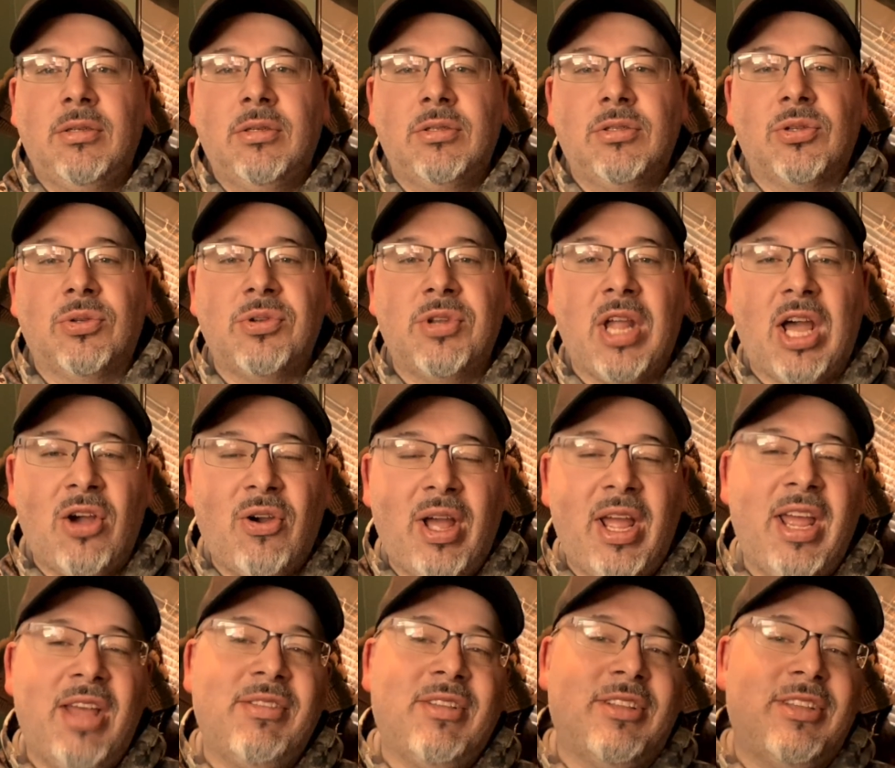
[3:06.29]
so now I
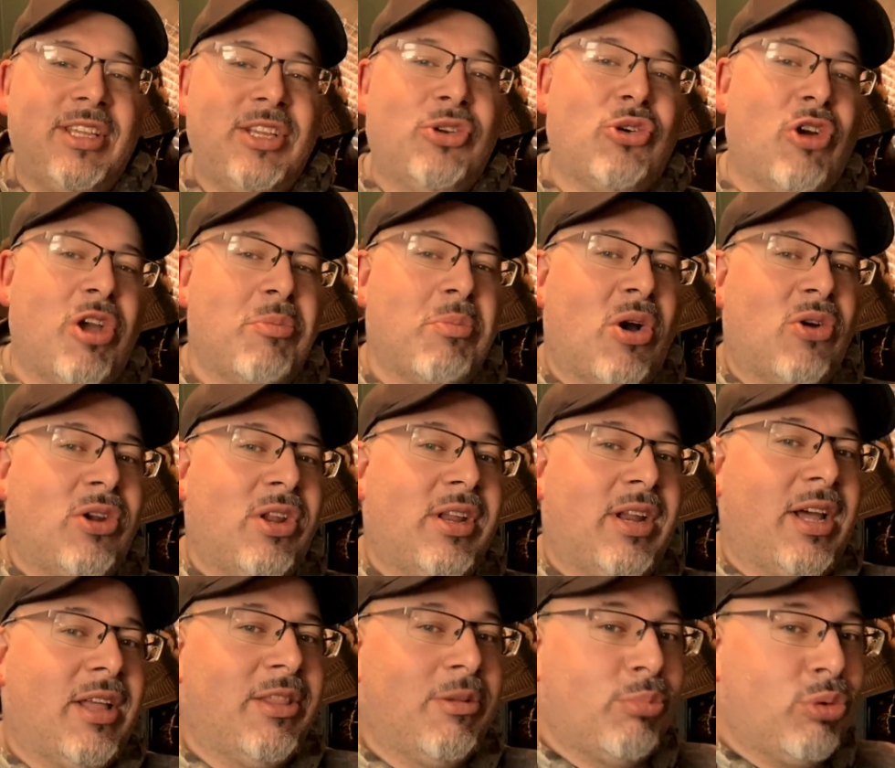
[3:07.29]
had the decoy mounted
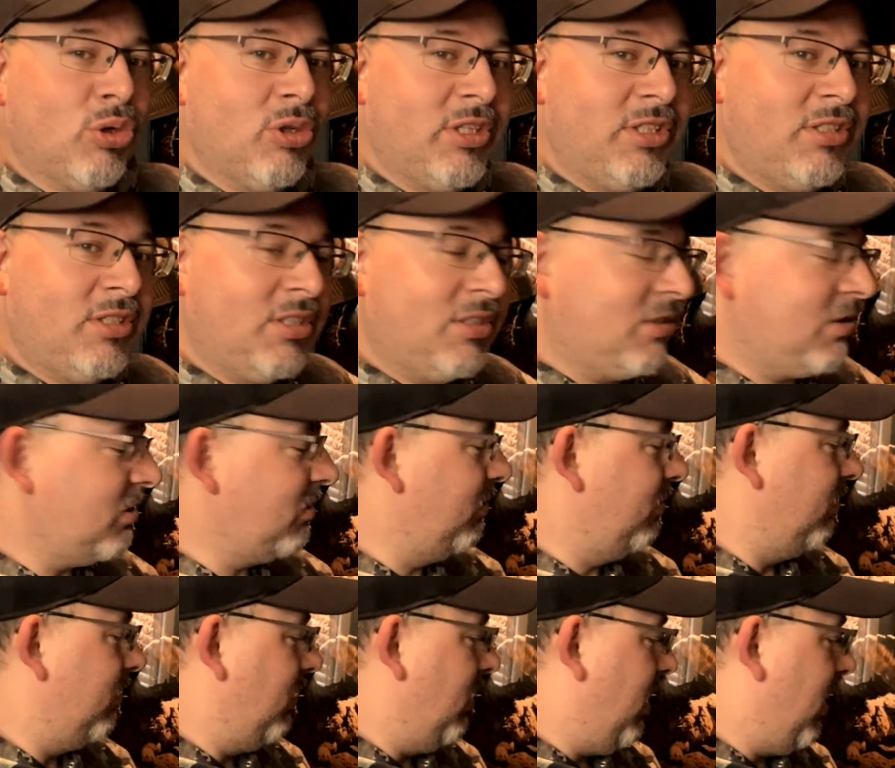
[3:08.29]
on the pulley system,
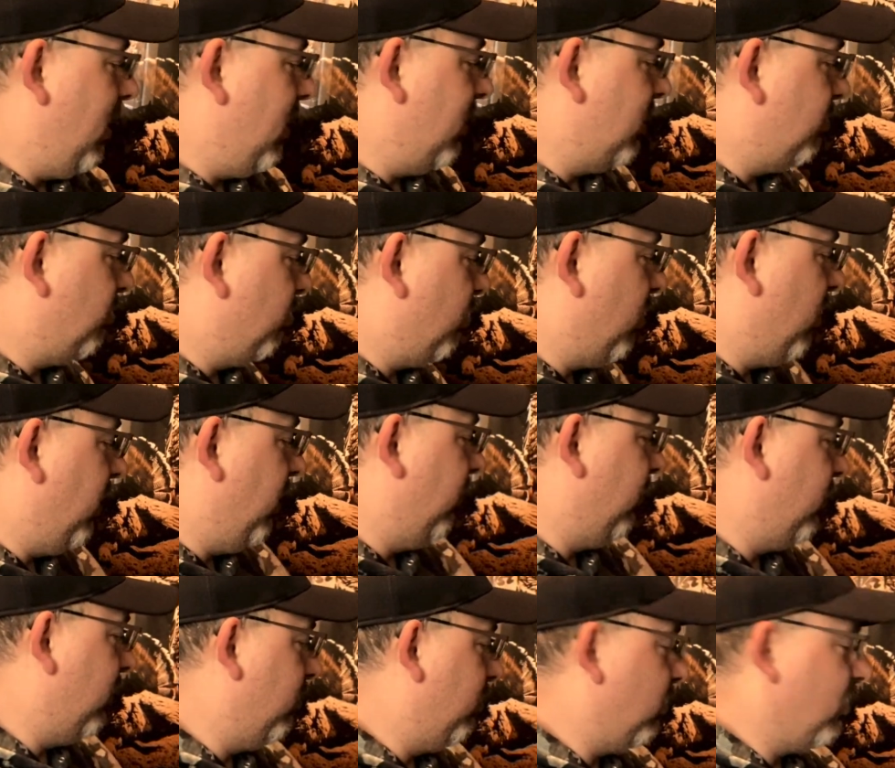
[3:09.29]
and it's pretty
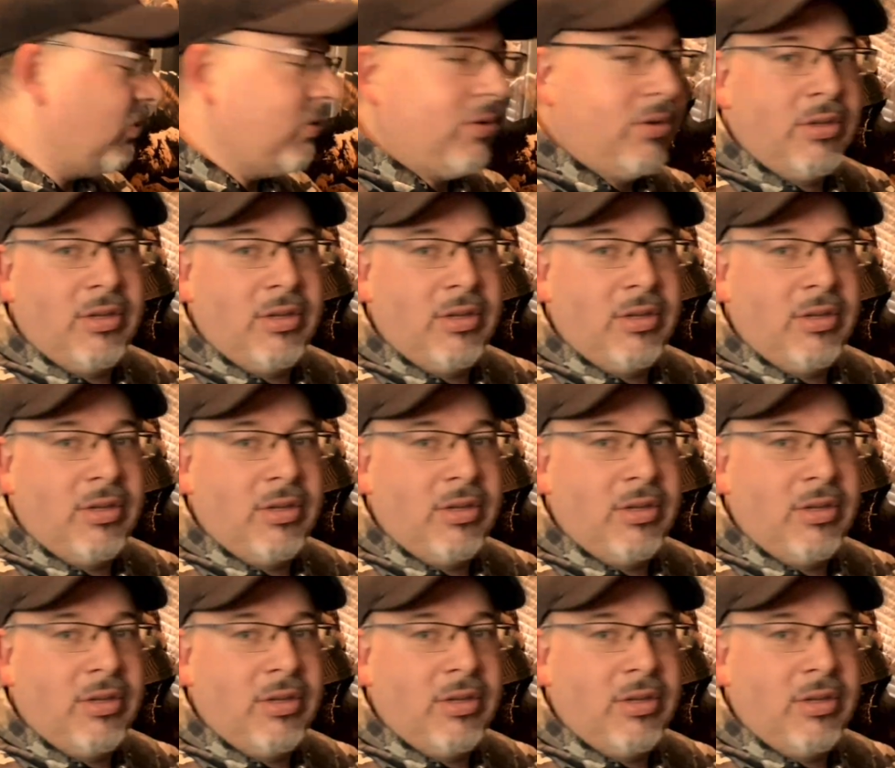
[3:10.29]
simple.